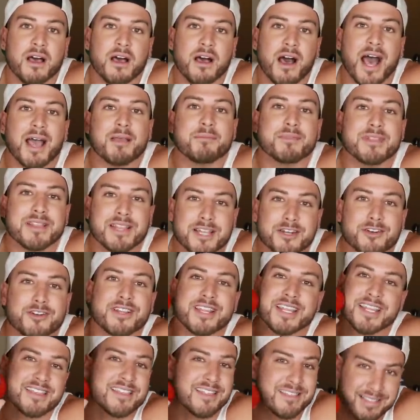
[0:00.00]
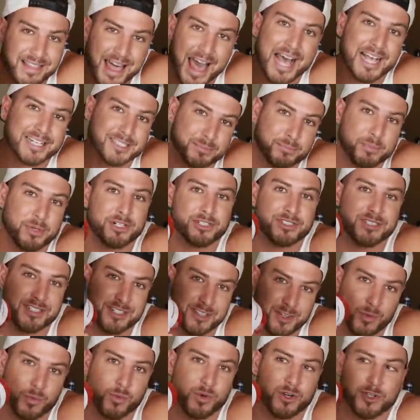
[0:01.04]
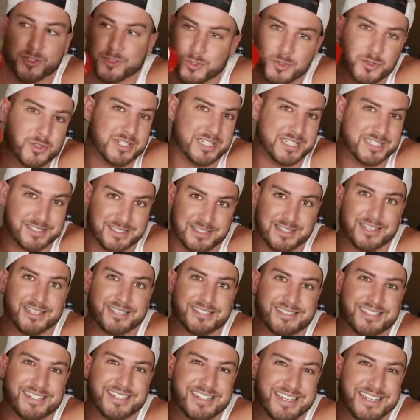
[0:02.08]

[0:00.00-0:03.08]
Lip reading: I'm literally the last person in the world who needs this.